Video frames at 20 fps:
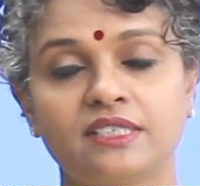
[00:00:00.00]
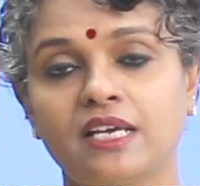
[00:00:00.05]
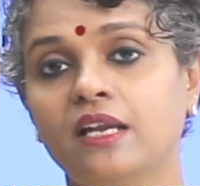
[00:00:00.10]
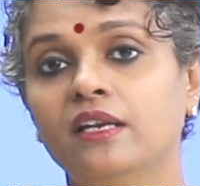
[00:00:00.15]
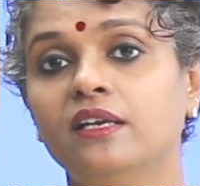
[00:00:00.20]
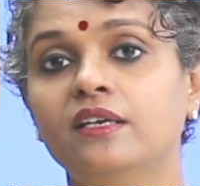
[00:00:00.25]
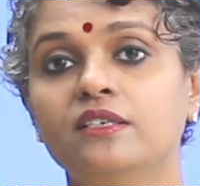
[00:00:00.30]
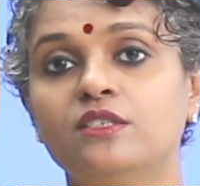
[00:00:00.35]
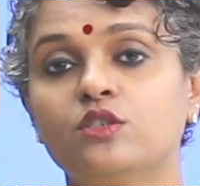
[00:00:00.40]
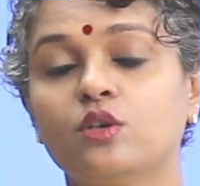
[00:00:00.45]

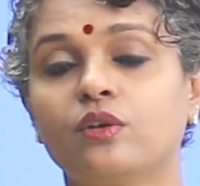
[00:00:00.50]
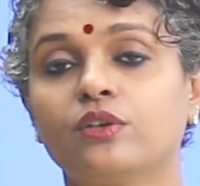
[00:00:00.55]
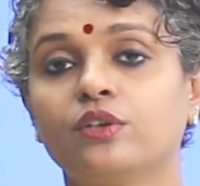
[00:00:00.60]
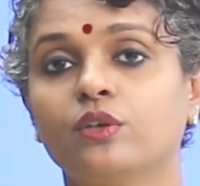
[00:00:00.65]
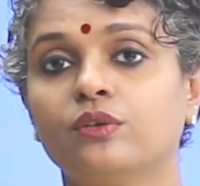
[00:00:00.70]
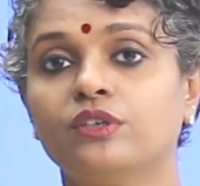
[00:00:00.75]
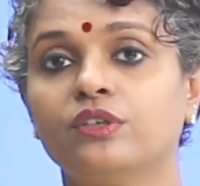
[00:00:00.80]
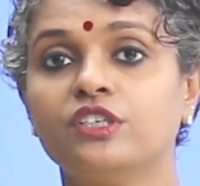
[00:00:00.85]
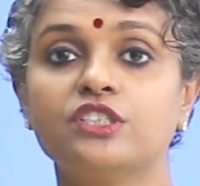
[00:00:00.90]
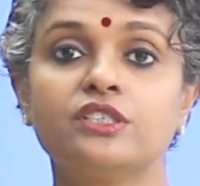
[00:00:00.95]
salads or
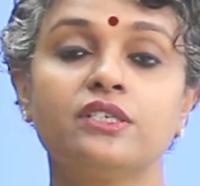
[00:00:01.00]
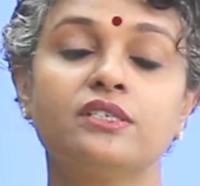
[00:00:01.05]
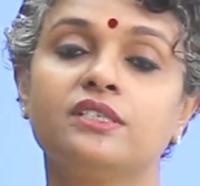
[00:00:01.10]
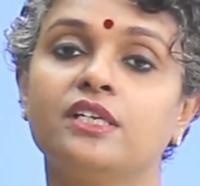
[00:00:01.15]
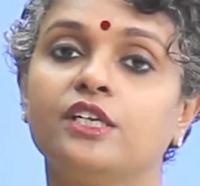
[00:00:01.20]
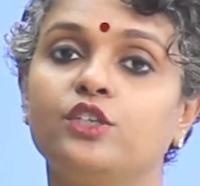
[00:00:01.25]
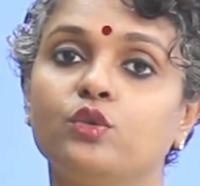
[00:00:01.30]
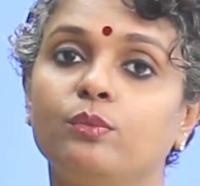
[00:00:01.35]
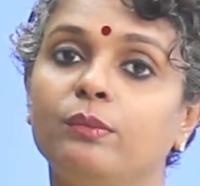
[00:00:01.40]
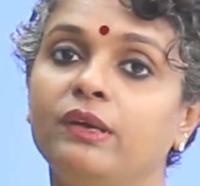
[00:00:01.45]
your dishes
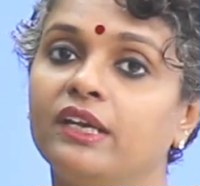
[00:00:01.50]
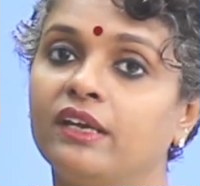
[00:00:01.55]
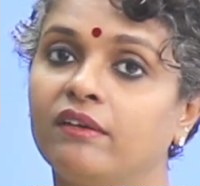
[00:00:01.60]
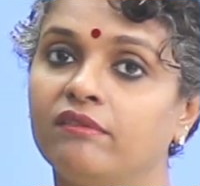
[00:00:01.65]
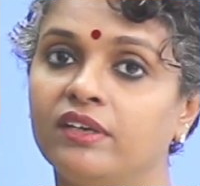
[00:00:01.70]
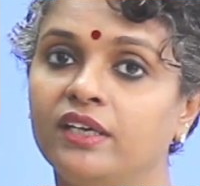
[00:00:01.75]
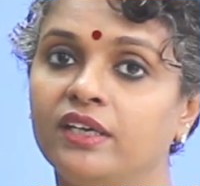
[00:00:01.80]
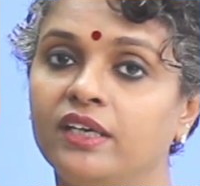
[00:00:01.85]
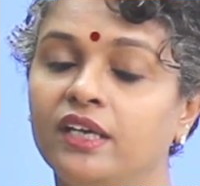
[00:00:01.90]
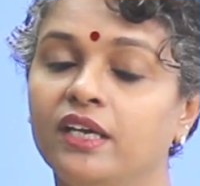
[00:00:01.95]
that you make
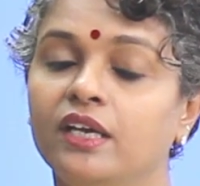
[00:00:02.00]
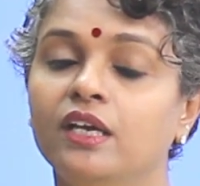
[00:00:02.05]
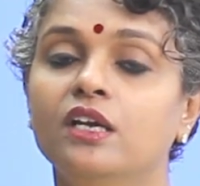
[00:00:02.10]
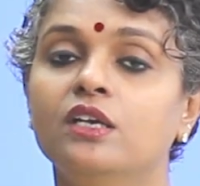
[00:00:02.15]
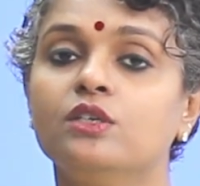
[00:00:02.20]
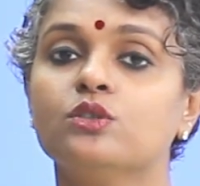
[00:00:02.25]
every day.